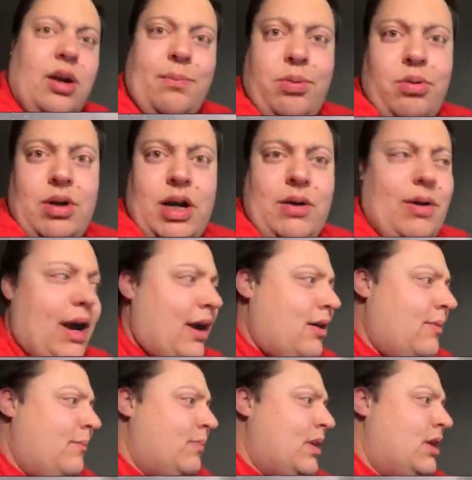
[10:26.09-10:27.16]
are pretty
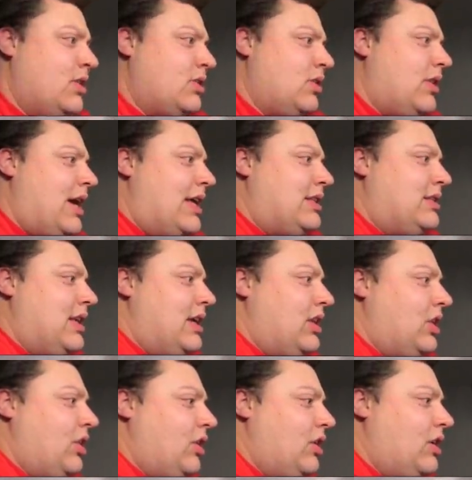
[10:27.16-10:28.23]
rare, so that's like
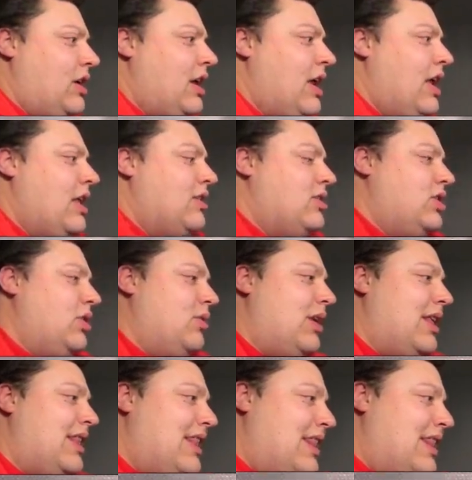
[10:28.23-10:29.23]
third. Dude,